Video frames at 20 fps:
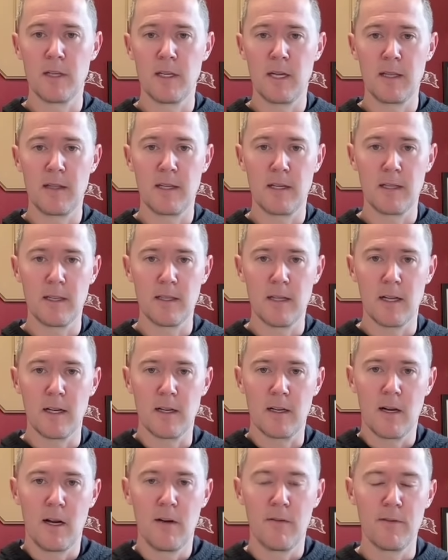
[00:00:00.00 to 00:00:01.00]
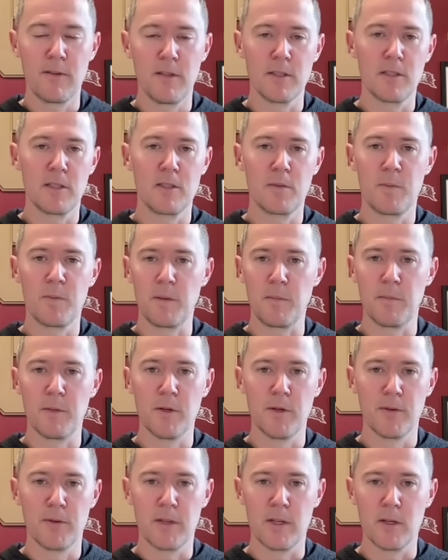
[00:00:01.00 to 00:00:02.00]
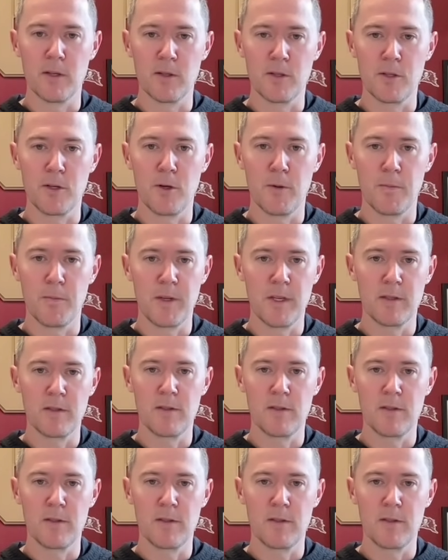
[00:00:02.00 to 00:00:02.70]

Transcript: and I think a lot of confidence that's being built there. So